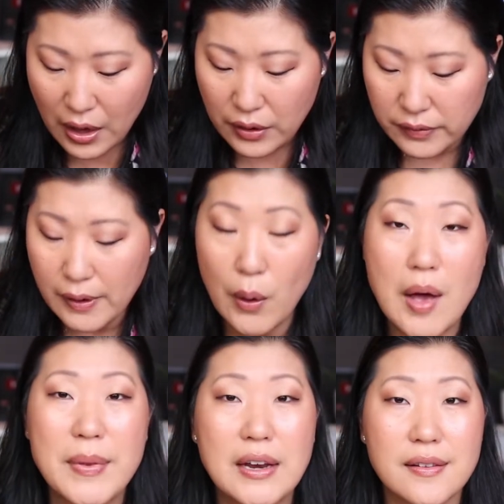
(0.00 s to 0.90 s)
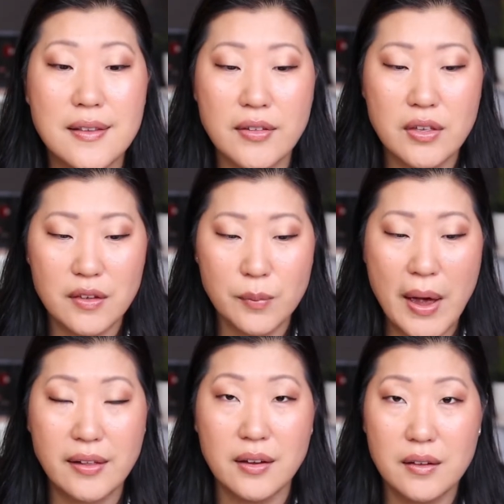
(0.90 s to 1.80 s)
So I mean, it's not that this
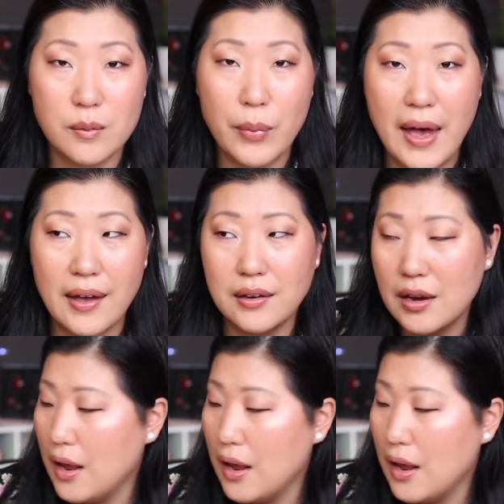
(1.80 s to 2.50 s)
palette is bad,